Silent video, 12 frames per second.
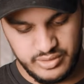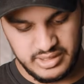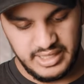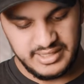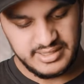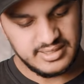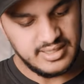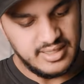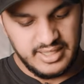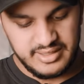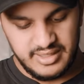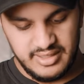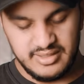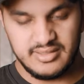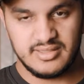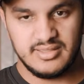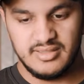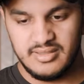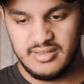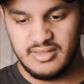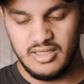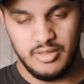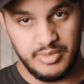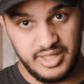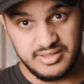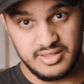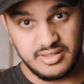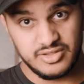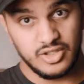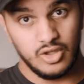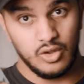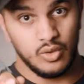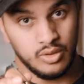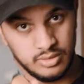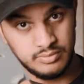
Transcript: slice. It is amazing. So,